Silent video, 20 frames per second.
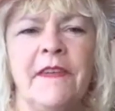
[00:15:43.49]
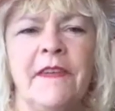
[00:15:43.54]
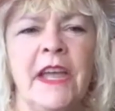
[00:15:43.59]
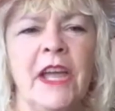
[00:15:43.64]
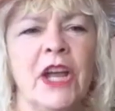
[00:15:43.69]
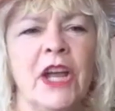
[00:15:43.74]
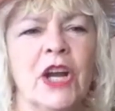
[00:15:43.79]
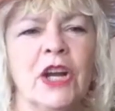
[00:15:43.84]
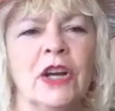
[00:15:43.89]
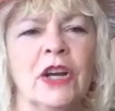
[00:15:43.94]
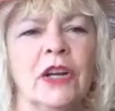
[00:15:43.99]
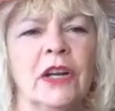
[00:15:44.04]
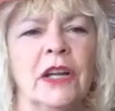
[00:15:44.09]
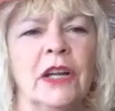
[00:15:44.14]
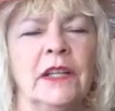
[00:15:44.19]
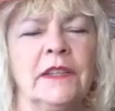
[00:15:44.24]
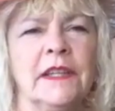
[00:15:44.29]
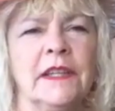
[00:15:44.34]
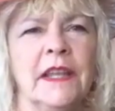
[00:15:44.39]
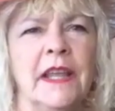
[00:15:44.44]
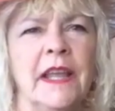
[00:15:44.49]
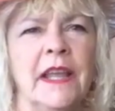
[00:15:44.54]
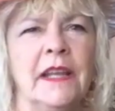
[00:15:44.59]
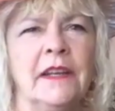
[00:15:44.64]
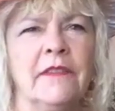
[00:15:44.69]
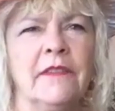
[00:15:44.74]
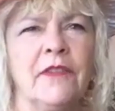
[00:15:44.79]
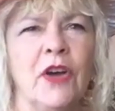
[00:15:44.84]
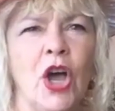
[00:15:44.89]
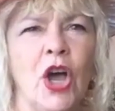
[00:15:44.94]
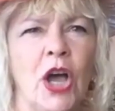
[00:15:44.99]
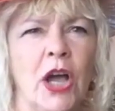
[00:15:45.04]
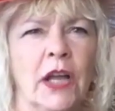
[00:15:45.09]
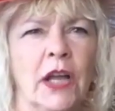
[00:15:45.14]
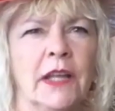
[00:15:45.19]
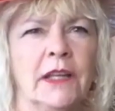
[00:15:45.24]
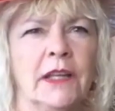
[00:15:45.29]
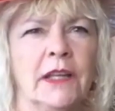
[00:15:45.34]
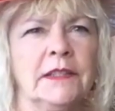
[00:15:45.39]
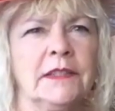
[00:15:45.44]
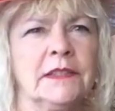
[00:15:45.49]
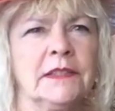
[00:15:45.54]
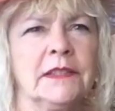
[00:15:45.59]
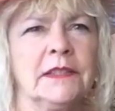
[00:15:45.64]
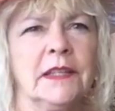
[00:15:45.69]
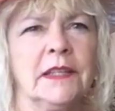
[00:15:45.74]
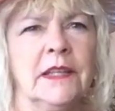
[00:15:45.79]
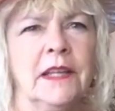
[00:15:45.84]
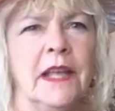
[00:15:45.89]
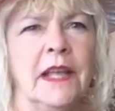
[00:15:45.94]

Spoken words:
fair at the end of August.